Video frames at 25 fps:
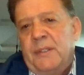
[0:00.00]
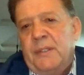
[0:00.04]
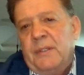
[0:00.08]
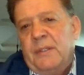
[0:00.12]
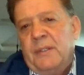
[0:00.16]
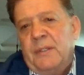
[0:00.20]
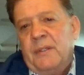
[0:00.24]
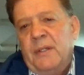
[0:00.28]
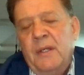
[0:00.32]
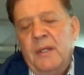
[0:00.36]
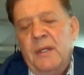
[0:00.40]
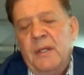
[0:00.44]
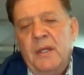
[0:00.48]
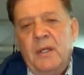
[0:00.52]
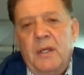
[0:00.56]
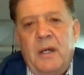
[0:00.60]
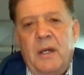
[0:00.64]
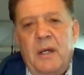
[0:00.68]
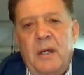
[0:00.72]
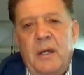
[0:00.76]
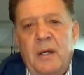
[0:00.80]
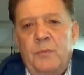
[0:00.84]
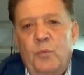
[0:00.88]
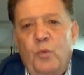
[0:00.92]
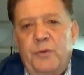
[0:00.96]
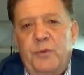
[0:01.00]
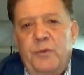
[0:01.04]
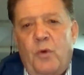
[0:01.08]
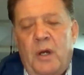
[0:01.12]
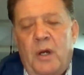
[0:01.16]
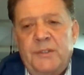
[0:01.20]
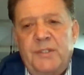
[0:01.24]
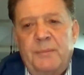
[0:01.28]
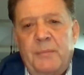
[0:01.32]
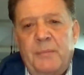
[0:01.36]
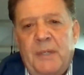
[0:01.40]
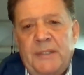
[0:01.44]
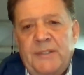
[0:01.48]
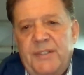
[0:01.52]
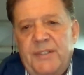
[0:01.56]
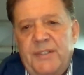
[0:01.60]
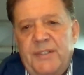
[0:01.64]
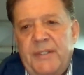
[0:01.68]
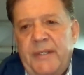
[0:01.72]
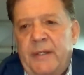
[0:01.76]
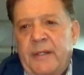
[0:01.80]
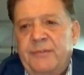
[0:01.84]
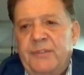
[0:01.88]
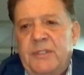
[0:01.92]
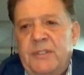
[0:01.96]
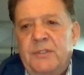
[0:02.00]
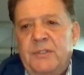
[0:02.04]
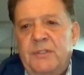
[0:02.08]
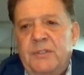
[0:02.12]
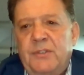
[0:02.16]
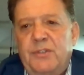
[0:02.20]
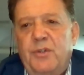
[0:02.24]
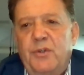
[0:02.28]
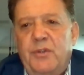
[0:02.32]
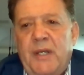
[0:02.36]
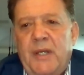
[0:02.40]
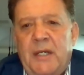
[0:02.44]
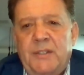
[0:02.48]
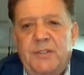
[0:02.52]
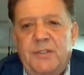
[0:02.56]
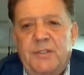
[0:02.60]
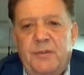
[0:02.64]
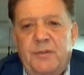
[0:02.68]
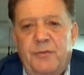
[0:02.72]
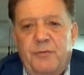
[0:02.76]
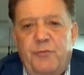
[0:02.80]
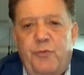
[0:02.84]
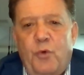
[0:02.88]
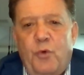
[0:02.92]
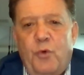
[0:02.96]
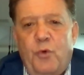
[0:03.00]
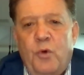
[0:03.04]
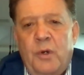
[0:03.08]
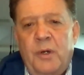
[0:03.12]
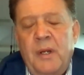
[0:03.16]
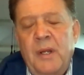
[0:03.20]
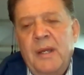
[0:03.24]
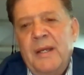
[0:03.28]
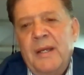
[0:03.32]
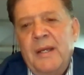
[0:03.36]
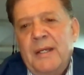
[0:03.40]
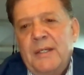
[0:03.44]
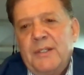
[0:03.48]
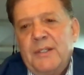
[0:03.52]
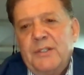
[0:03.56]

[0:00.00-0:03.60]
uh, with Ross and myself since 2004.